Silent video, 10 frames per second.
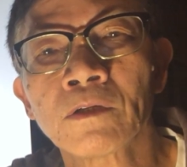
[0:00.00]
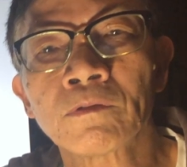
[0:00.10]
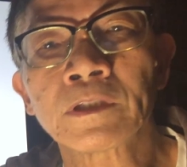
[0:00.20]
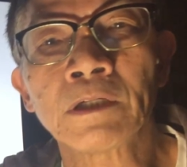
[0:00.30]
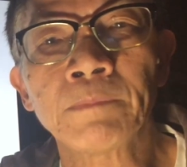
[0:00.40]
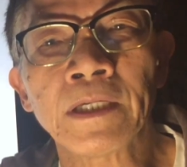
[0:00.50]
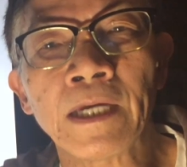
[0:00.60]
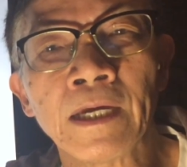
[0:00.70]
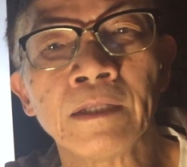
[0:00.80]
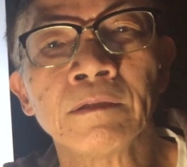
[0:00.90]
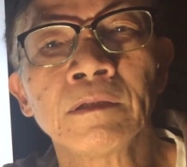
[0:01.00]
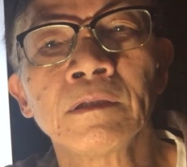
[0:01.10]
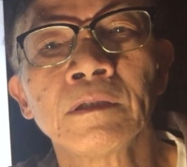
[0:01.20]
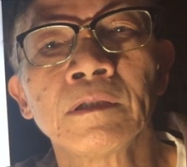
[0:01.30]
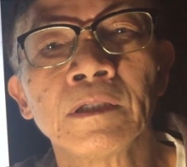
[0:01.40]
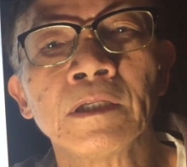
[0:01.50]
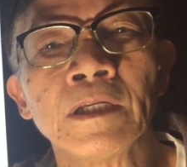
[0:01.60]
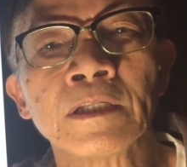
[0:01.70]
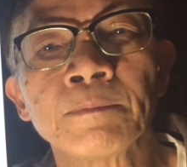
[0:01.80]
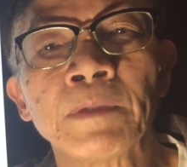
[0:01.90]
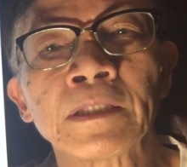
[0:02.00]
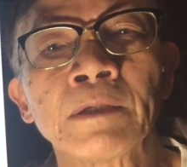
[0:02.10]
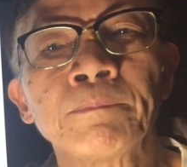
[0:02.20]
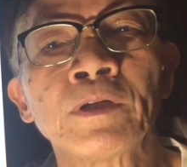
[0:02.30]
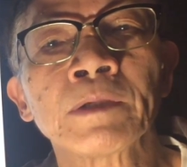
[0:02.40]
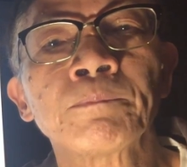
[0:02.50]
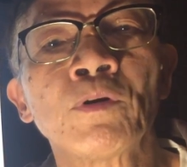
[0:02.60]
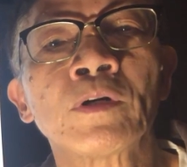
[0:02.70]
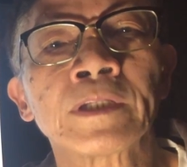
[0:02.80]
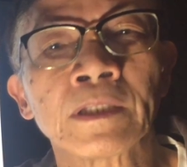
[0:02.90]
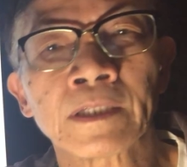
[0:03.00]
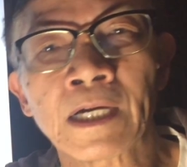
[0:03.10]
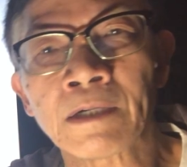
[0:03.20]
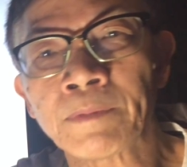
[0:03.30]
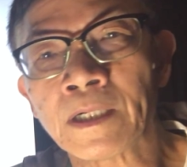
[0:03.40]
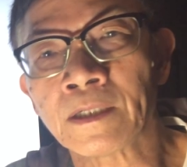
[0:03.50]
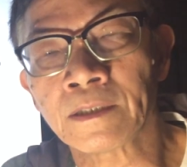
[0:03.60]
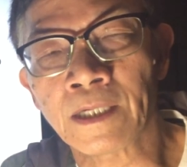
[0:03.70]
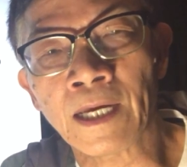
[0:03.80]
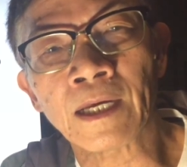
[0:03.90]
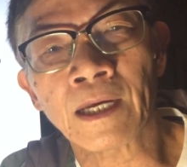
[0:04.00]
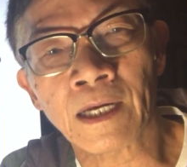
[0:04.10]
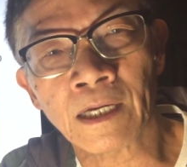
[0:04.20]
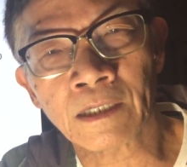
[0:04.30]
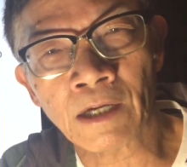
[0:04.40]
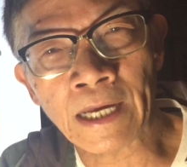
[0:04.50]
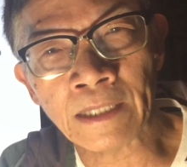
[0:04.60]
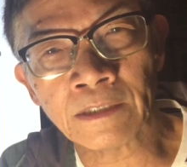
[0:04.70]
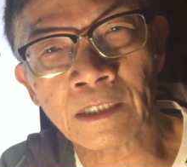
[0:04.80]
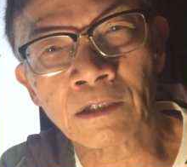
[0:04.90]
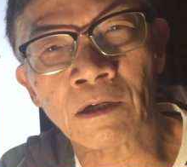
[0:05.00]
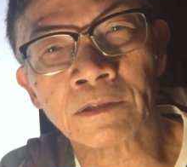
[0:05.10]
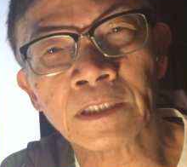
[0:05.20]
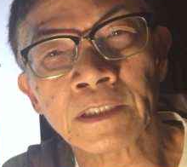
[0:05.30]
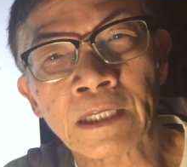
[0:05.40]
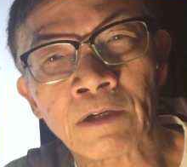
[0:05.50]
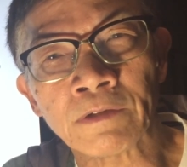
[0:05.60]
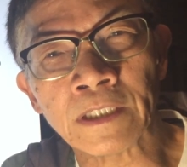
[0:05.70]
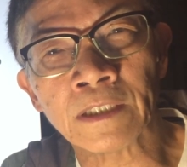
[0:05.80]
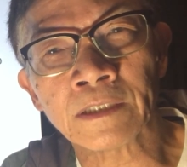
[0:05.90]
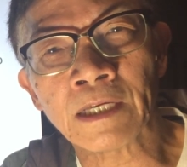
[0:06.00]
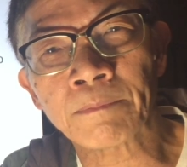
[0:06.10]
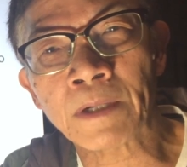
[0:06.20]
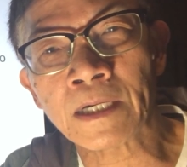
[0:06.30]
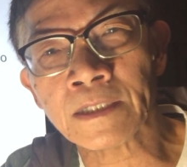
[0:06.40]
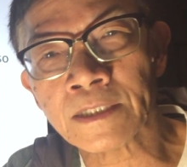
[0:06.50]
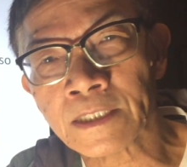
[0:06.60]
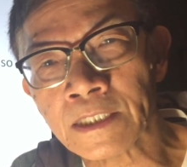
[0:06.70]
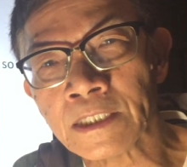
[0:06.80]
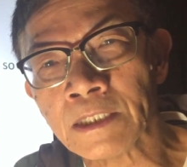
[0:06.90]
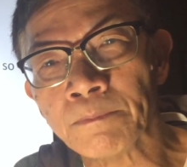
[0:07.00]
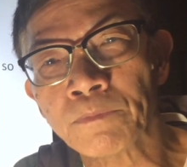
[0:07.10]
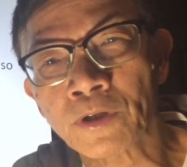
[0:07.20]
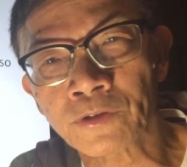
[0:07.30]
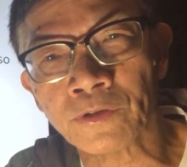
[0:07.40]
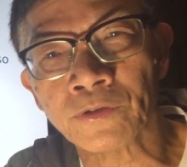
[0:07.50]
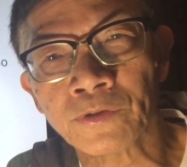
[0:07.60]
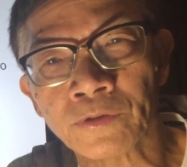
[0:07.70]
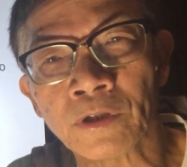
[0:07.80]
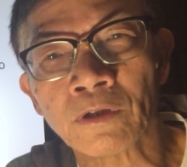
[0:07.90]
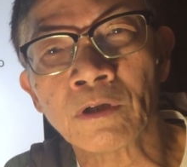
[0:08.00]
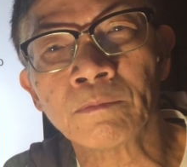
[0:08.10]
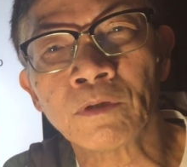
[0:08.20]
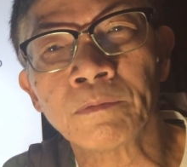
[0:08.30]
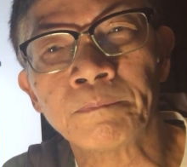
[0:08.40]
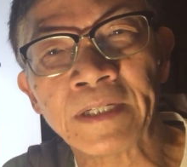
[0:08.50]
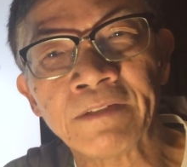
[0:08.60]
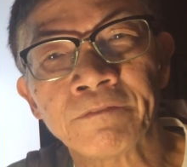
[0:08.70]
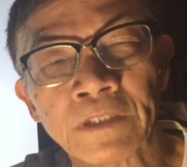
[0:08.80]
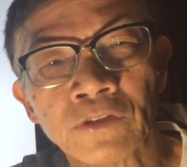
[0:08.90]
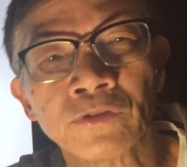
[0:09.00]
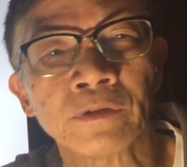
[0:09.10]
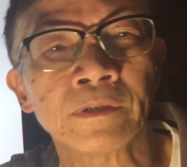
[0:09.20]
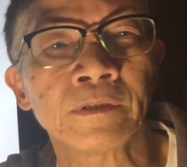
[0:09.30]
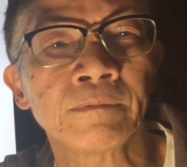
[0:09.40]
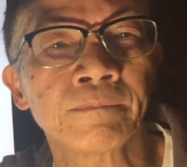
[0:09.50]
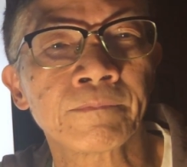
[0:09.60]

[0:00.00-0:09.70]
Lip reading: Glutamate and its metabolic product GABA act antagonistically. Their balance is important to the normal brain functions.